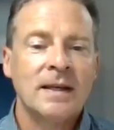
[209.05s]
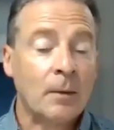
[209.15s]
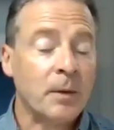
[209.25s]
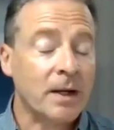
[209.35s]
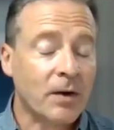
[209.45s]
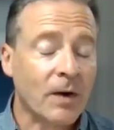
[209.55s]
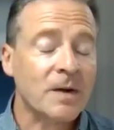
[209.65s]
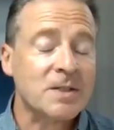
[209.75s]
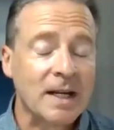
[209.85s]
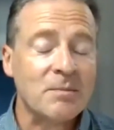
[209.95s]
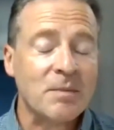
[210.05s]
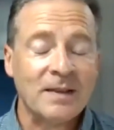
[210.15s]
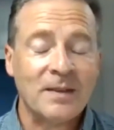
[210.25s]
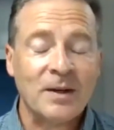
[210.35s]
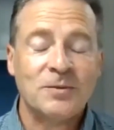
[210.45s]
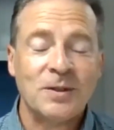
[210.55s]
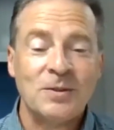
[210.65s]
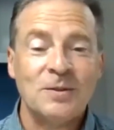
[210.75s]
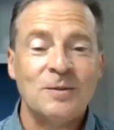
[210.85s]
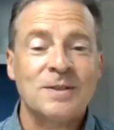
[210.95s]
I would encourage anybody, though, to
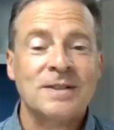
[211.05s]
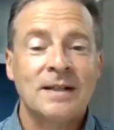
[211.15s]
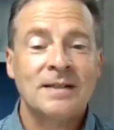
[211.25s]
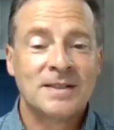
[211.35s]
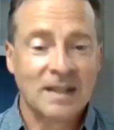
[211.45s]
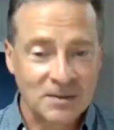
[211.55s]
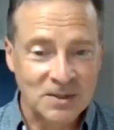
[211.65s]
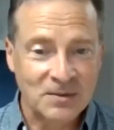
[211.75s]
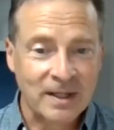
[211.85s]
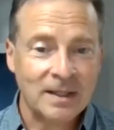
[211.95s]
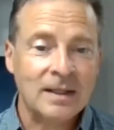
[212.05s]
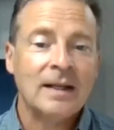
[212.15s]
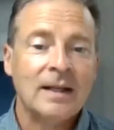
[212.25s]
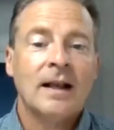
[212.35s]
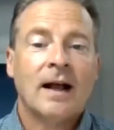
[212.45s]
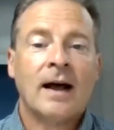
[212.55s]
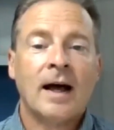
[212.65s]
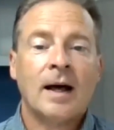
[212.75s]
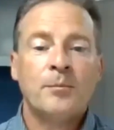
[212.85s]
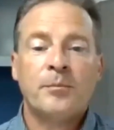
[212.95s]
use sunscreen.
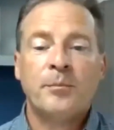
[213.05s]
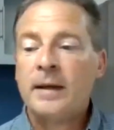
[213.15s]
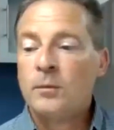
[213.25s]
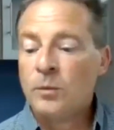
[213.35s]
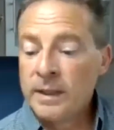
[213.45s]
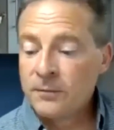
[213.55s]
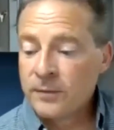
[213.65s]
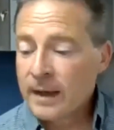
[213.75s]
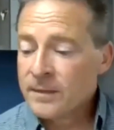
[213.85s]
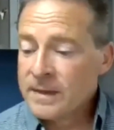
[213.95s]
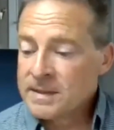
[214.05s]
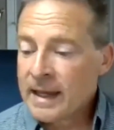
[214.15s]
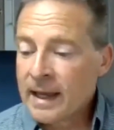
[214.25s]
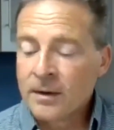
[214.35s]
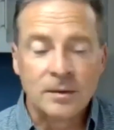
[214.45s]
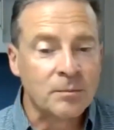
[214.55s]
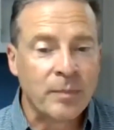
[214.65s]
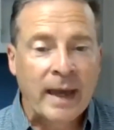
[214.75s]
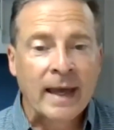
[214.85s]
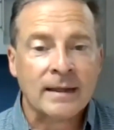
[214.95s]
But we found this out
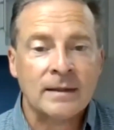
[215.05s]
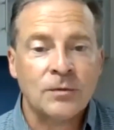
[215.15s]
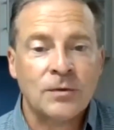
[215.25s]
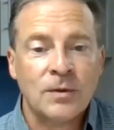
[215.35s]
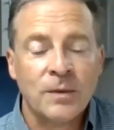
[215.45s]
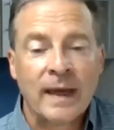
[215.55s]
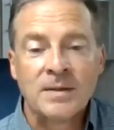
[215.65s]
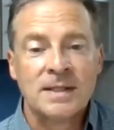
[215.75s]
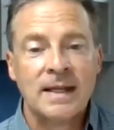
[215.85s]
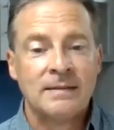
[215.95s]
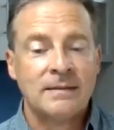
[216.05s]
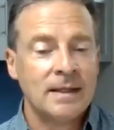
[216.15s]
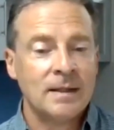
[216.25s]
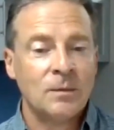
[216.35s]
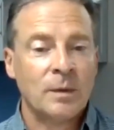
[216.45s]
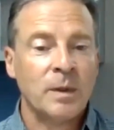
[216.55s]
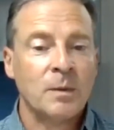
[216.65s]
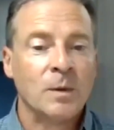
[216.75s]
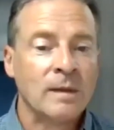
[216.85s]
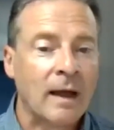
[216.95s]
back in 2018 when we
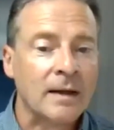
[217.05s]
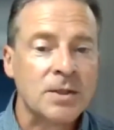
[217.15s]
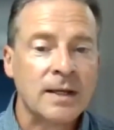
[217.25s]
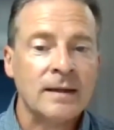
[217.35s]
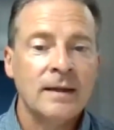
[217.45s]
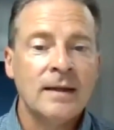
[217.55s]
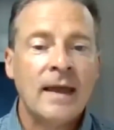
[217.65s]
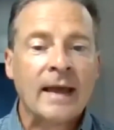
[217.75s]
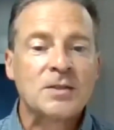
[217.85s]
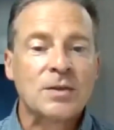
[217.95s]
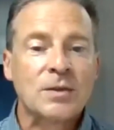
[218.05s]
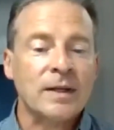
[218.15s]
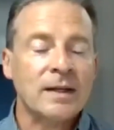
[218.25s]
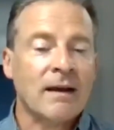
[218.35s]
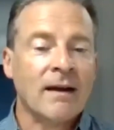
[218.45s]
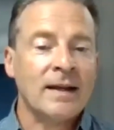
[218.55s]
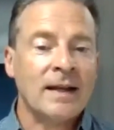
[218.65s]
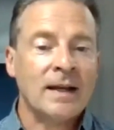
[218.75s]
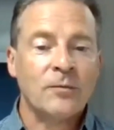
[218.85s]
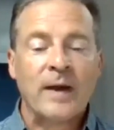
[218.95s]
were launching X39.
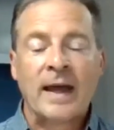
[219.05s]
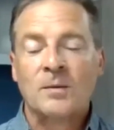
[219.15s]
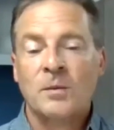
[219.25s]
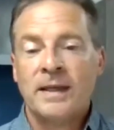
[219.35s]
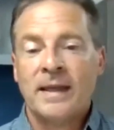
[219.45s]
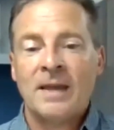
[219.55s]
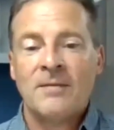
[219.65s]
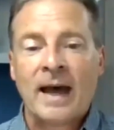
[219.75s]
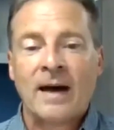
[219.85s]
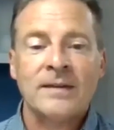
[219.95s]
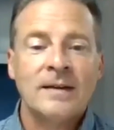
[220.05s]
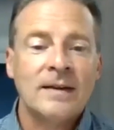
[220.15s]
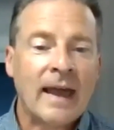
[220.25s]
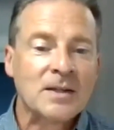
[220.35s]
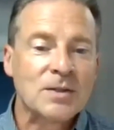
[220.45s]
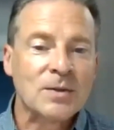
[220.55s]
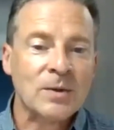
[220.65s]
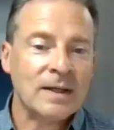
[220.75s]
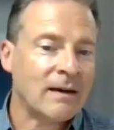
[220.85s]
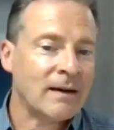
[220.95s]
And in fact, we gave out
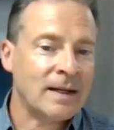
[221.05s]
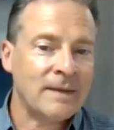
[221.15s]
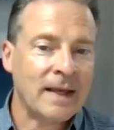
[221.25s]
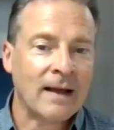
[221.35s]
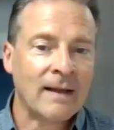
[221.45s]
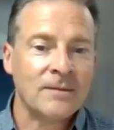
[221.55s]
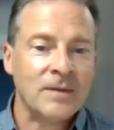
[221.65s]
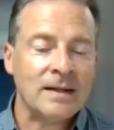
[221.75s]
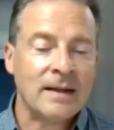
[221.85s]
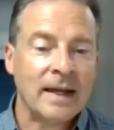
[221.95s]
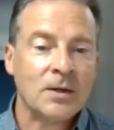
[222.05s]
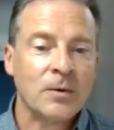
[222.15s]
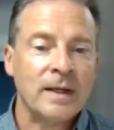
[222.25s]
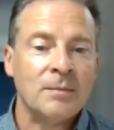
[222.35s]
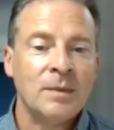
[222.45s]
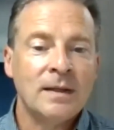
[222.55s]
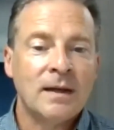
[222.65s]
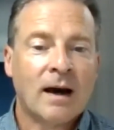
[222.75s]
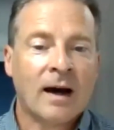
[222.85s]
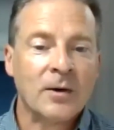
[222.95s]
X39 and the Oliveta night cream
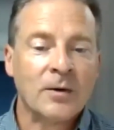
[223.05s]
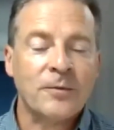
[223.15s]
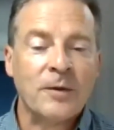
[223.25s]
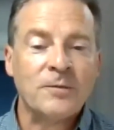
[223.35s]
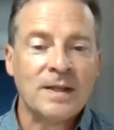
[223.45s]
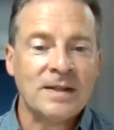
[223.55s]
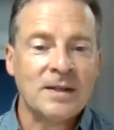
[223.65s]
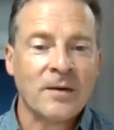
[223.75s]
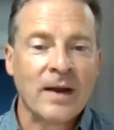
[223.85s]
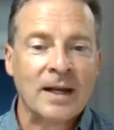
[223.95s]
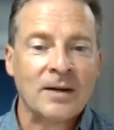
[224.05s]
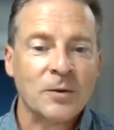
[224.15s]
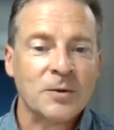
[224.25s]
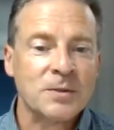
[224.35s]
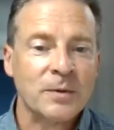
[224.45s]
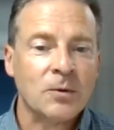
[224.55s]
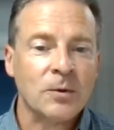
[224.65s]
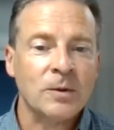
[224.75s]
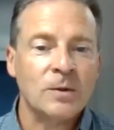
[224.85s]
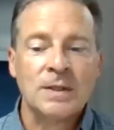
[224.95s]
on our 15-year anniversary
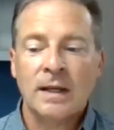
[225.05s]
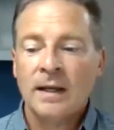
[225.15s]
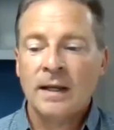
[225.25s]
cruise.